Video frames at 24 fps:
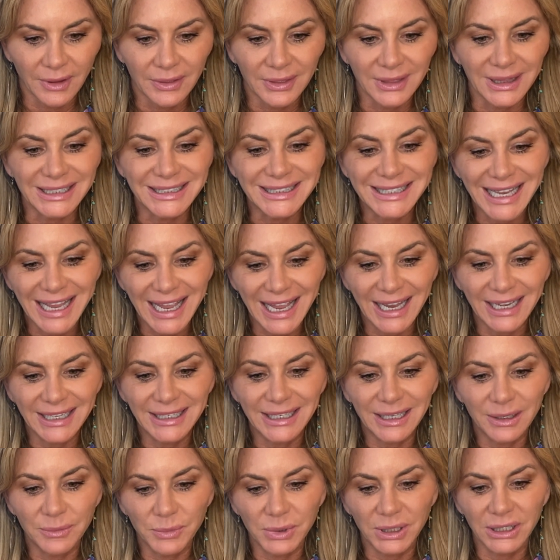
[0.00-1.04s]
the 10
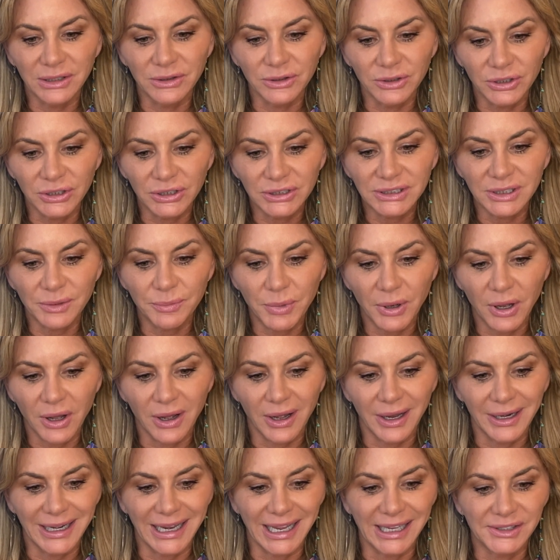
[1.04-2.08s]
can be looked
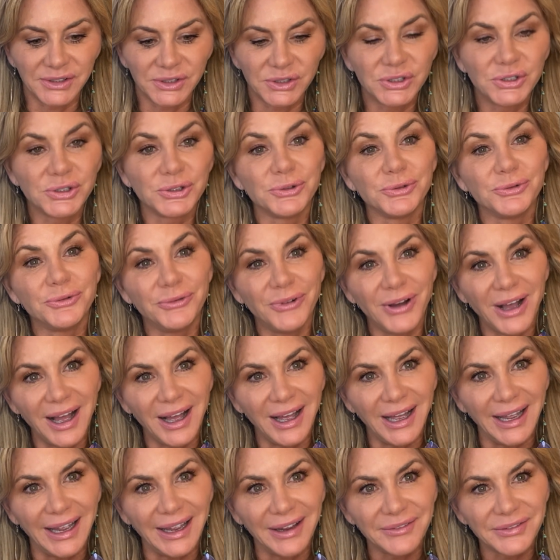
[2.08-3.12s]
upon as two
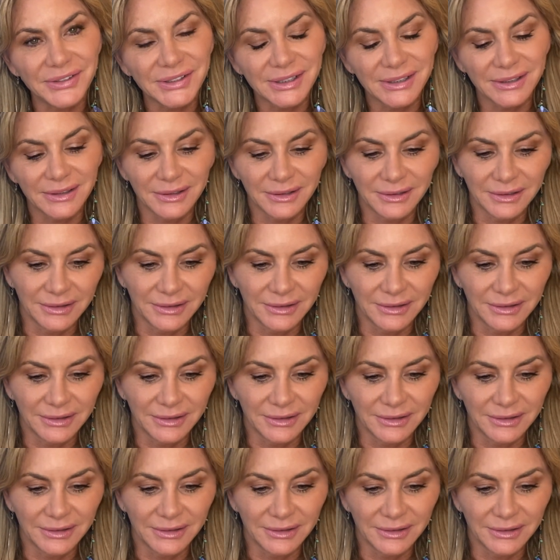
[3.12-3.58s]
fives.